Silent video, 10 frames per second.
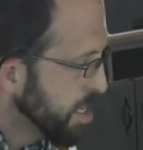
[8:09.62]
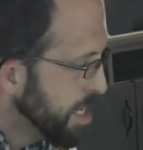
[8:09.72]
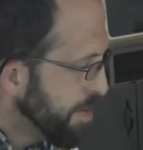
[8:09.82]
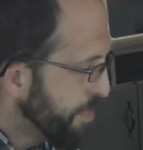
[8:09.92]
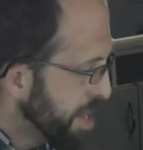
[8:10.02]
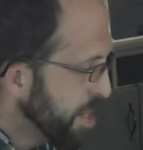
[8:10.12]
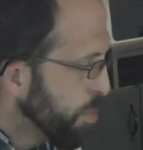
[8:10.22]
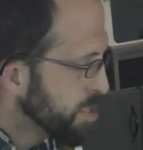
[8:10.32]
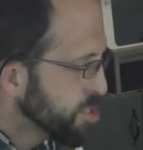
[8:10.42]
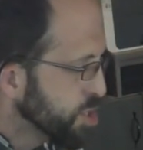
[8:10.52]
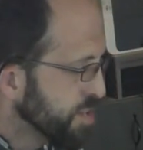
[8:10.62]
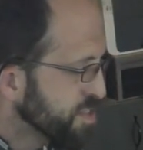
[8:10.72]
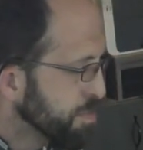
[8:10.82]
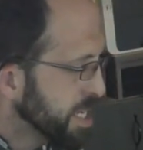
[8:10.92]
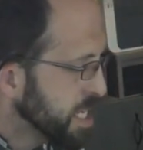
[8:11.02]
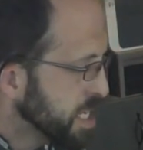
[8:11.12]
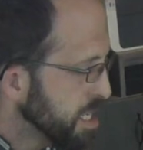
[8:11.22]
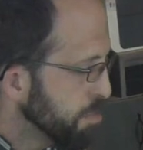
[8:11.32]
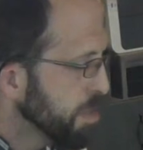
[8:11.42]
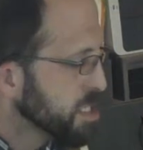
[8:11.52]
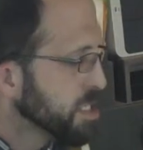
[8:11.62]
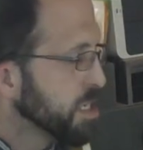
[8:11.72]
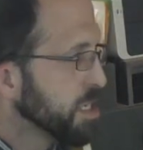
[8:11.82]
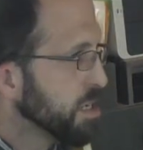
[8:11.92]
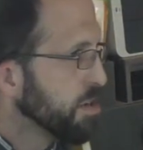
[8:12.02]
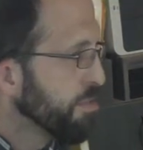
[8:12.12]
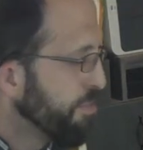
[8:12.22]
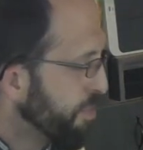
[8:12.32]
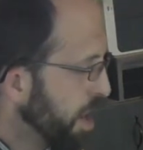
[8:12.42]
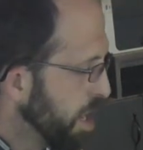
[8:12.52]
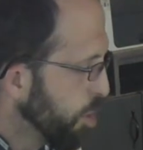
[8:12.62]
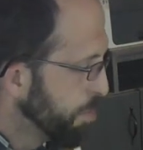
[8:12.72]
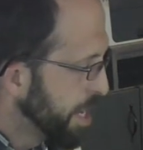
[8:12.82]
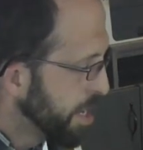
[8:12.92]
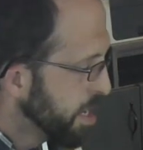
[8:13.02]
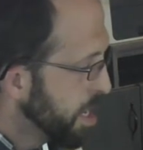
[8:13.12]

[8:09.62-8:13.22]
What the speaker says: If anyone serves me, he must follow me.